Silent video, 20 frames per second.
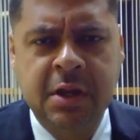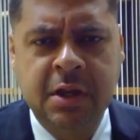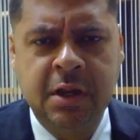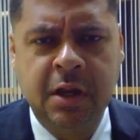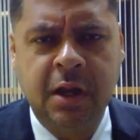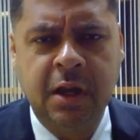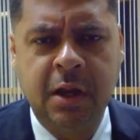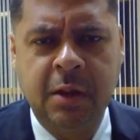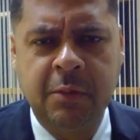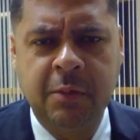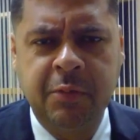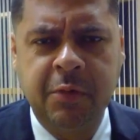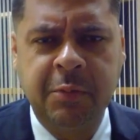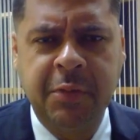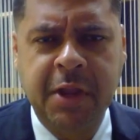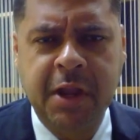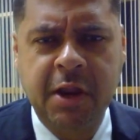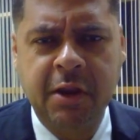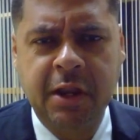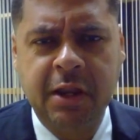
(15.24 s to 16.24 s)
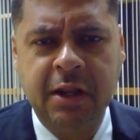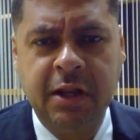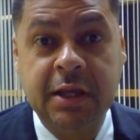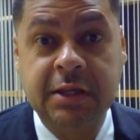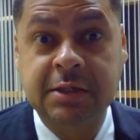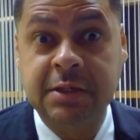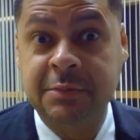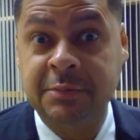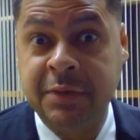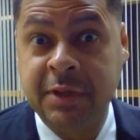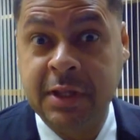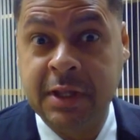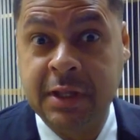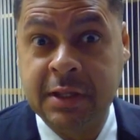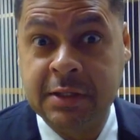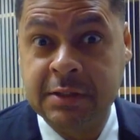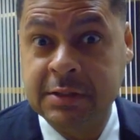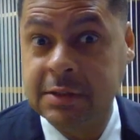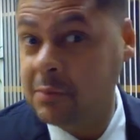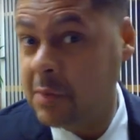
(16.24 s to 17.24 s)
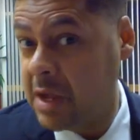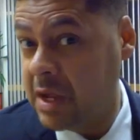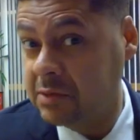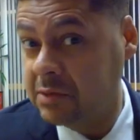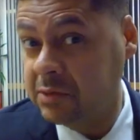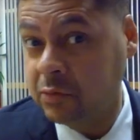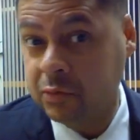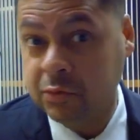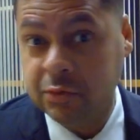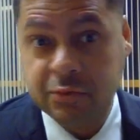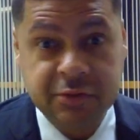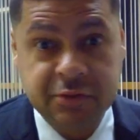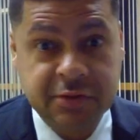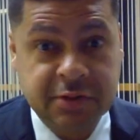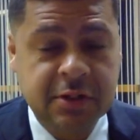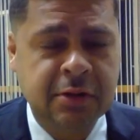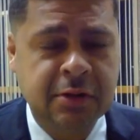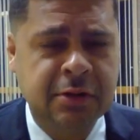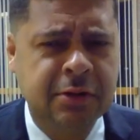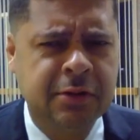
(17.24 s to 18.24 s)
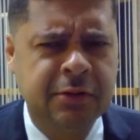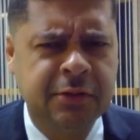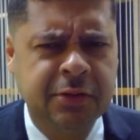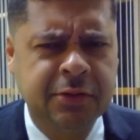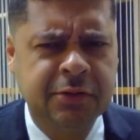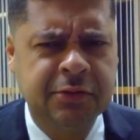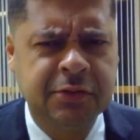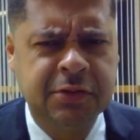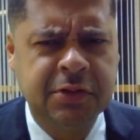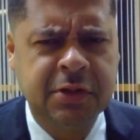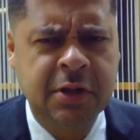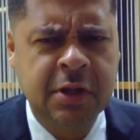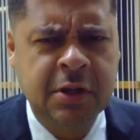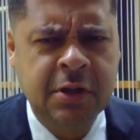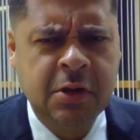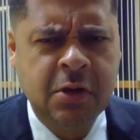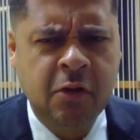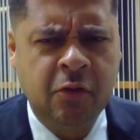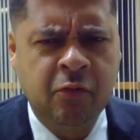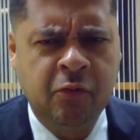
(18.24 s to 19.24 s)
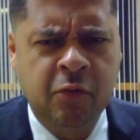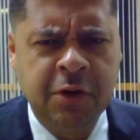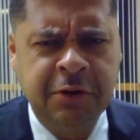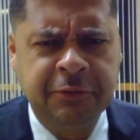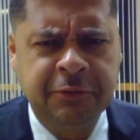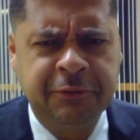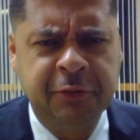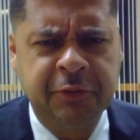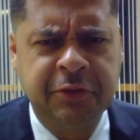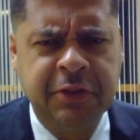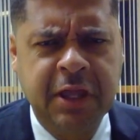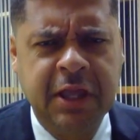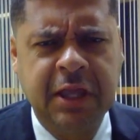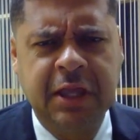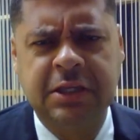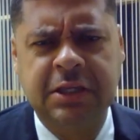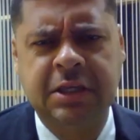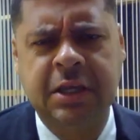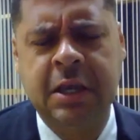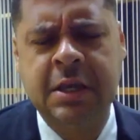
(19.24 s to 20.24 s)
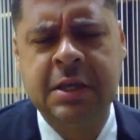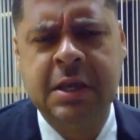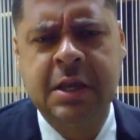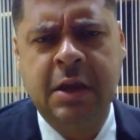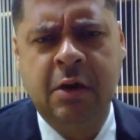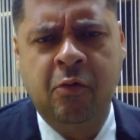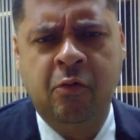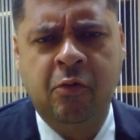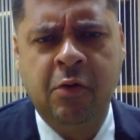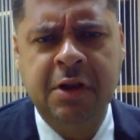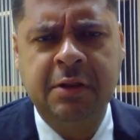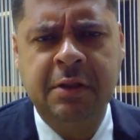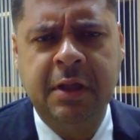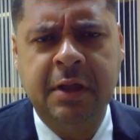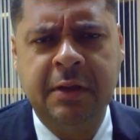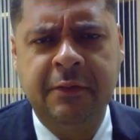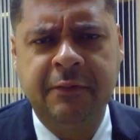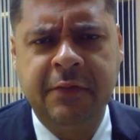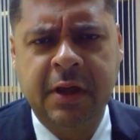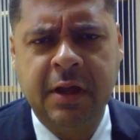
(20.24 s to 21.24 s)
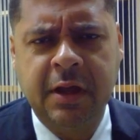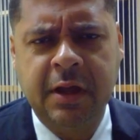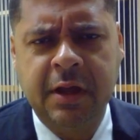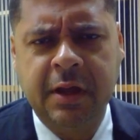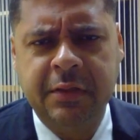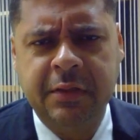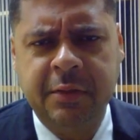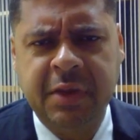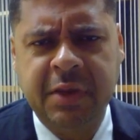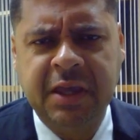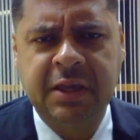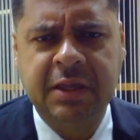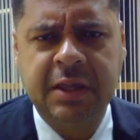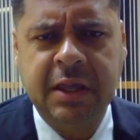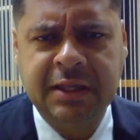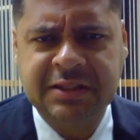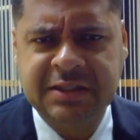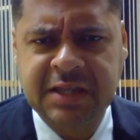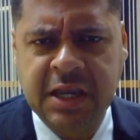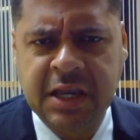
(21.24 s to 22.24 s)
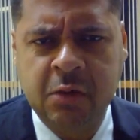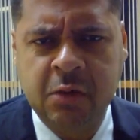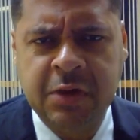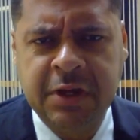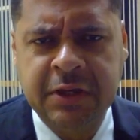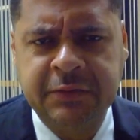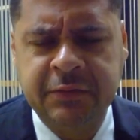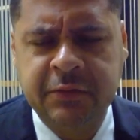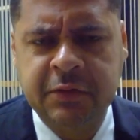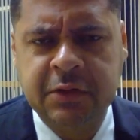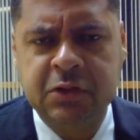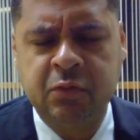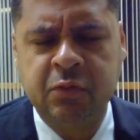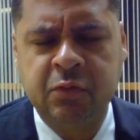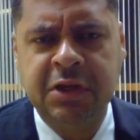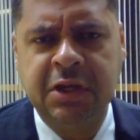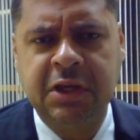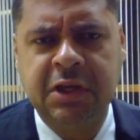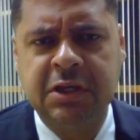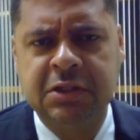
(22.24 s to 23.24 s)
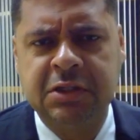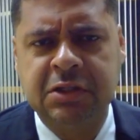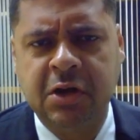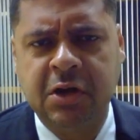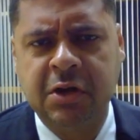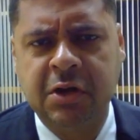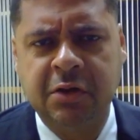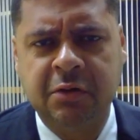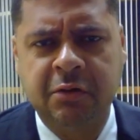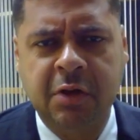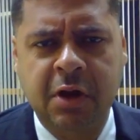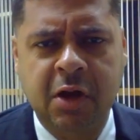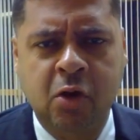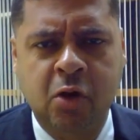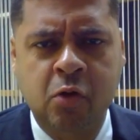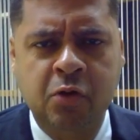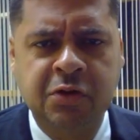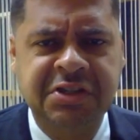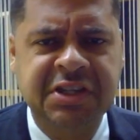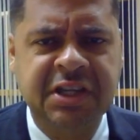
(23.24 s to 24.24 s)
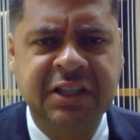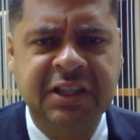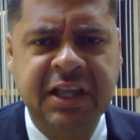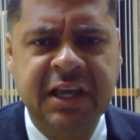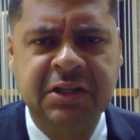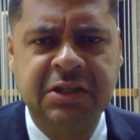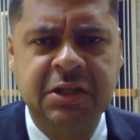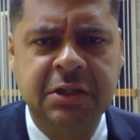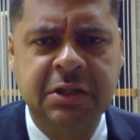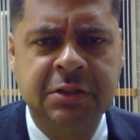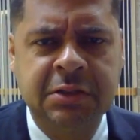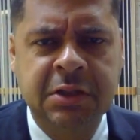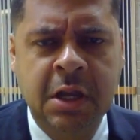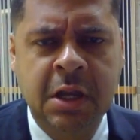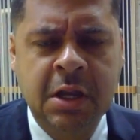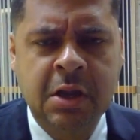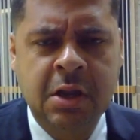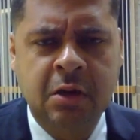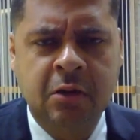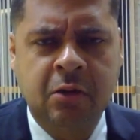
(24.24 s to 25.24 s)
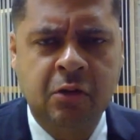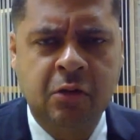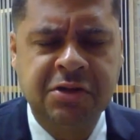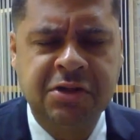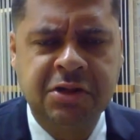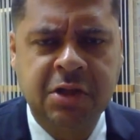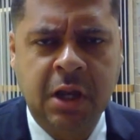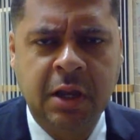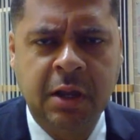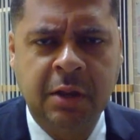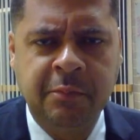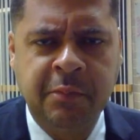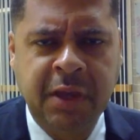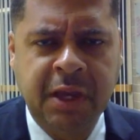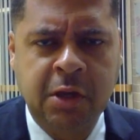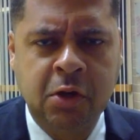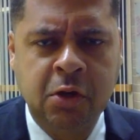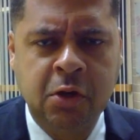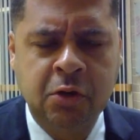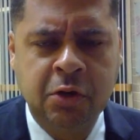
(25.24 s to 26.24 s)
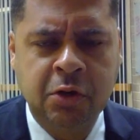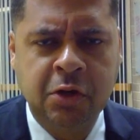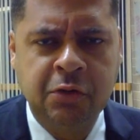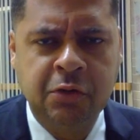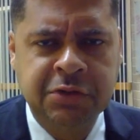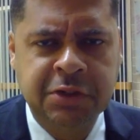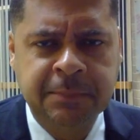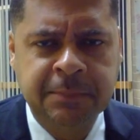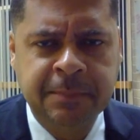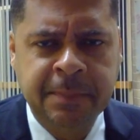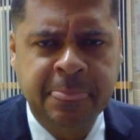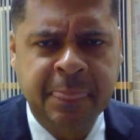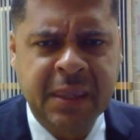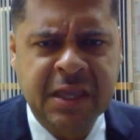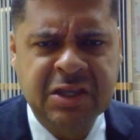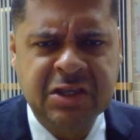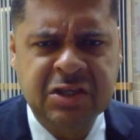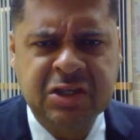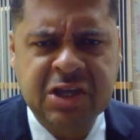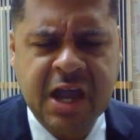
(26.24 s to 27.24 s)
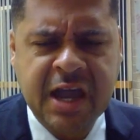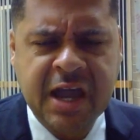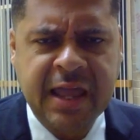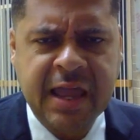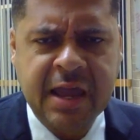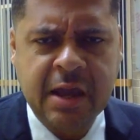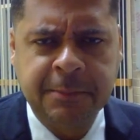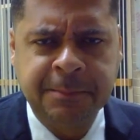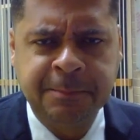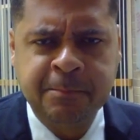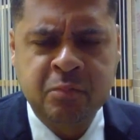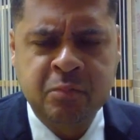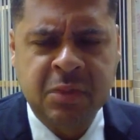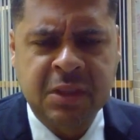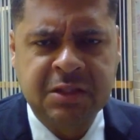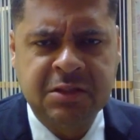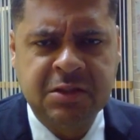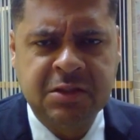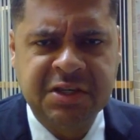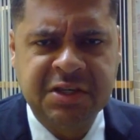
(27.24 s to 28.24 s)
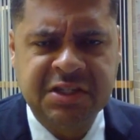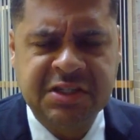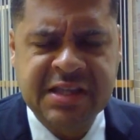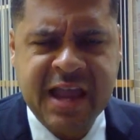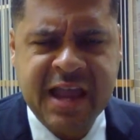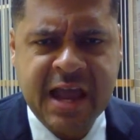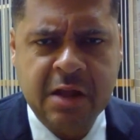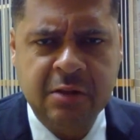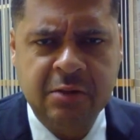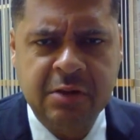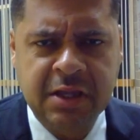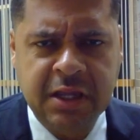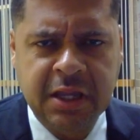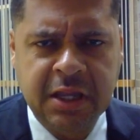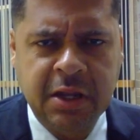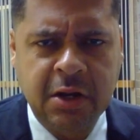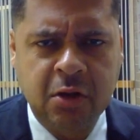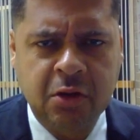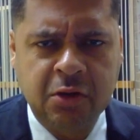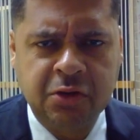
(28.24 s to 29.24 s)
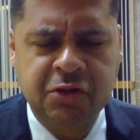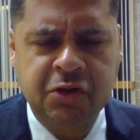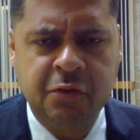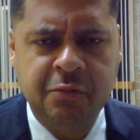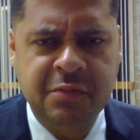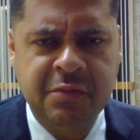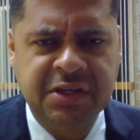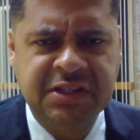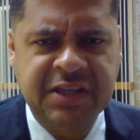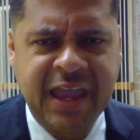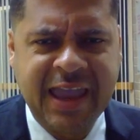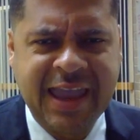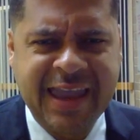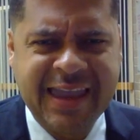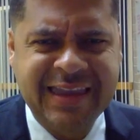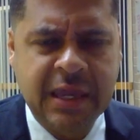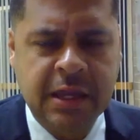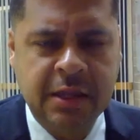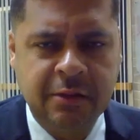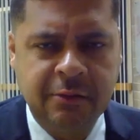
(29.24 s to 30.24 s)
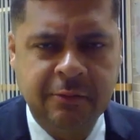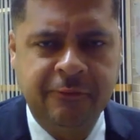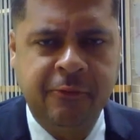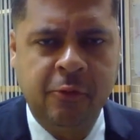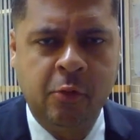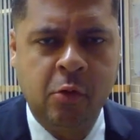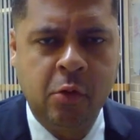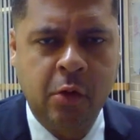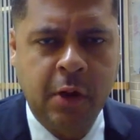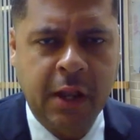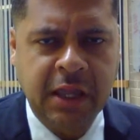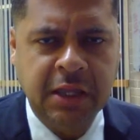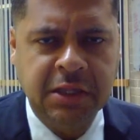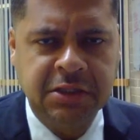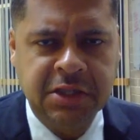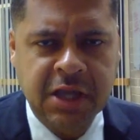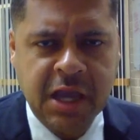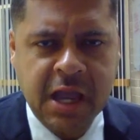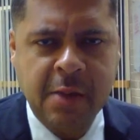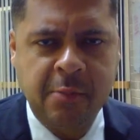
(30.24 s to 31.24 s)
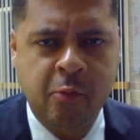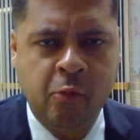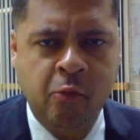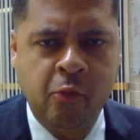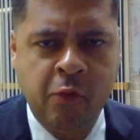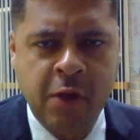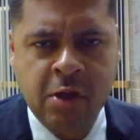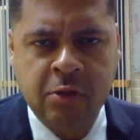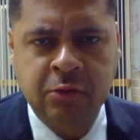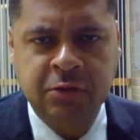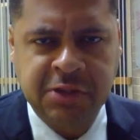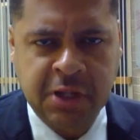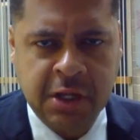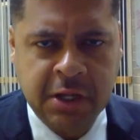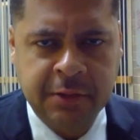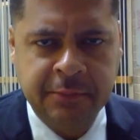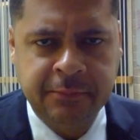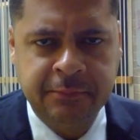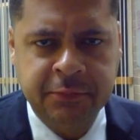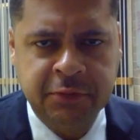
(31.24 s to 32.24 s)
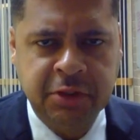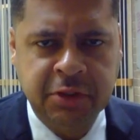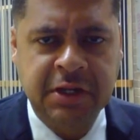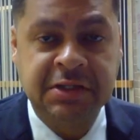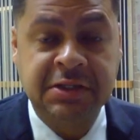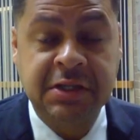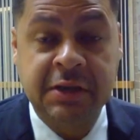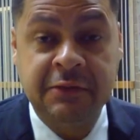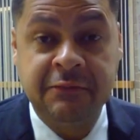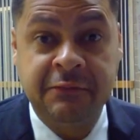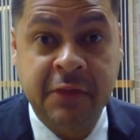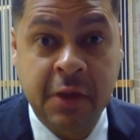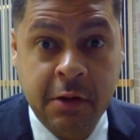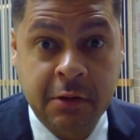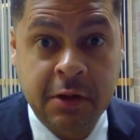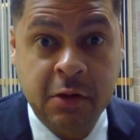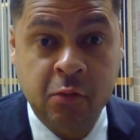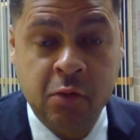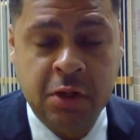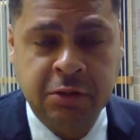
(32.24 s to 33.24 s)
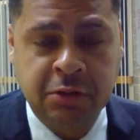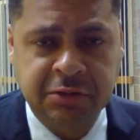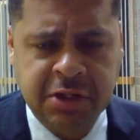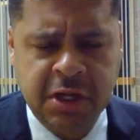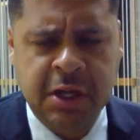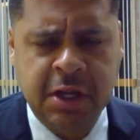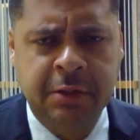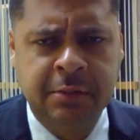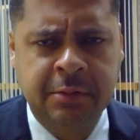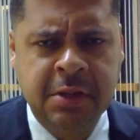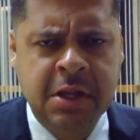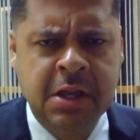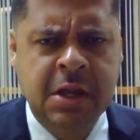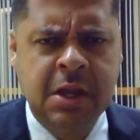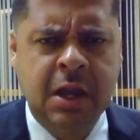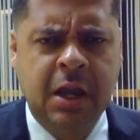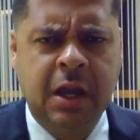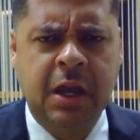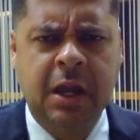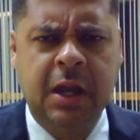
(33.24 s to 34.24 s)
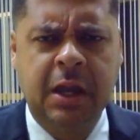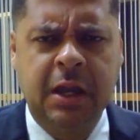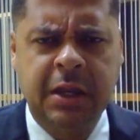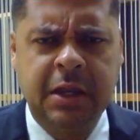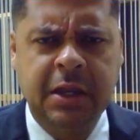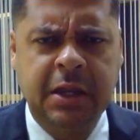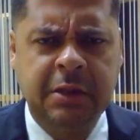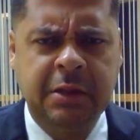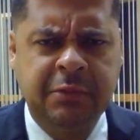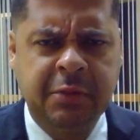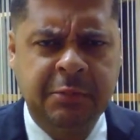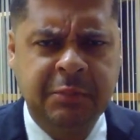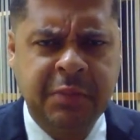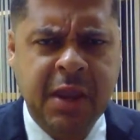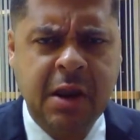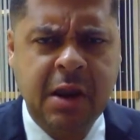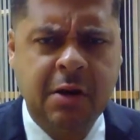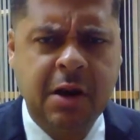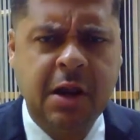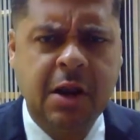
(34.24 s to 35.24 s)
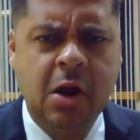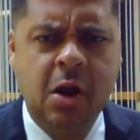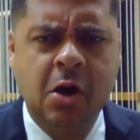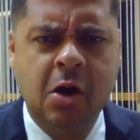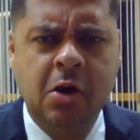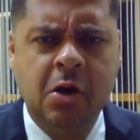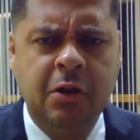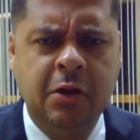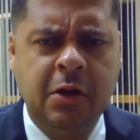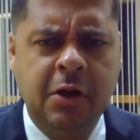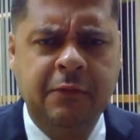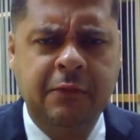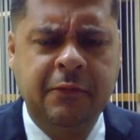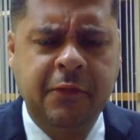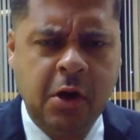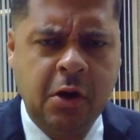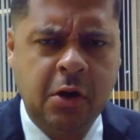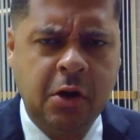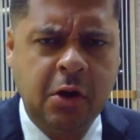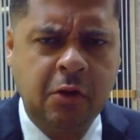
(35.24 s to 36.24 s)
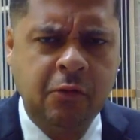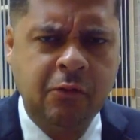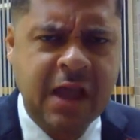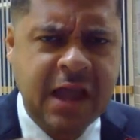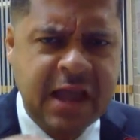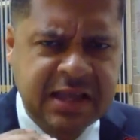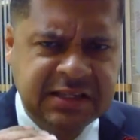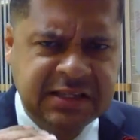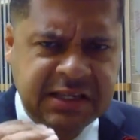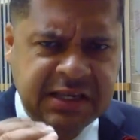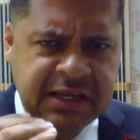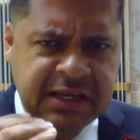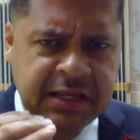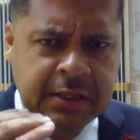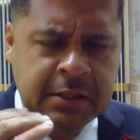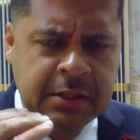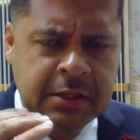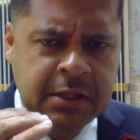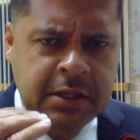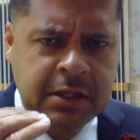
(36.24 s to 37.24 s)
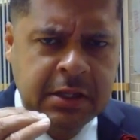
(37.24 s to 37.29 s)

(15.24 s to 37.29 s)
uh, preparing lesson plans and modules and all those wonderful things. One of uh, the big uh, takeaways for this week is our, our course selections. Of course, big kudos and shout out to Ms. Downer and also Ms. Aiken for a job well done, should I say very well done, uh, in preparing all of our rising